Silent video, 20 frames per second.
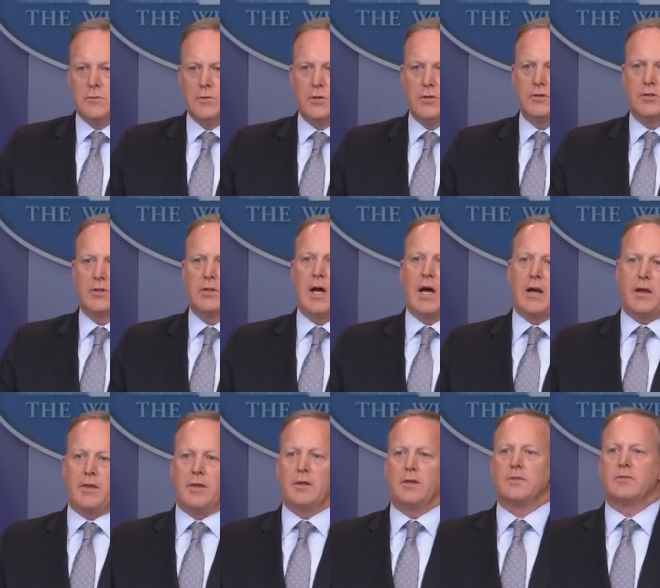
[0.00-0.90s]
Well, there's a lot
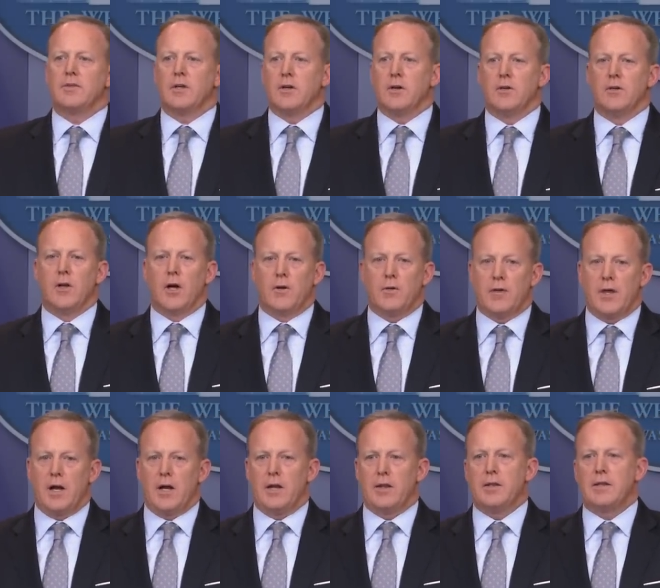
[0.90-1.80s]
of things that go along with
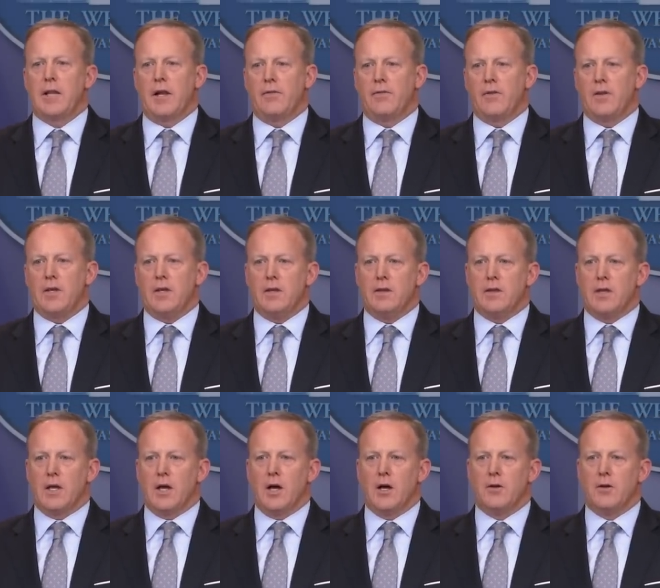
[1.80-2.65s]
that, and I think that's the key thing.